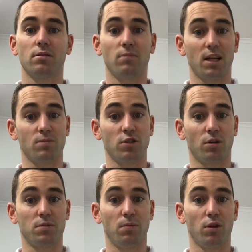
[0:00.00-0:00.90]
That's my
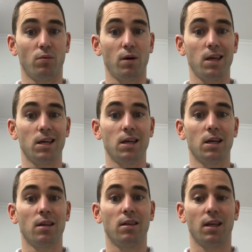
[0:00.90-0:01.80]
top tip of the week,
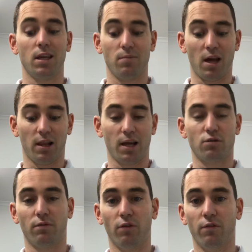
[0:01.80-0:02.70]
thinking about
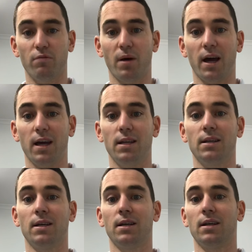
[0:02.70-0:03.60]
lateral forefoot pain.
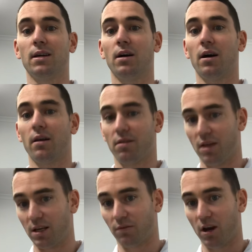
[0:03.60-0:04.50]

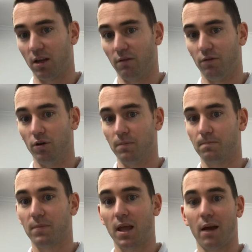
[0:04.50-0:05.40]
Thanks Frankie the Foot.
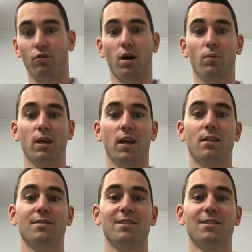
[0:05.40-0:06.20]
Have a great weekend.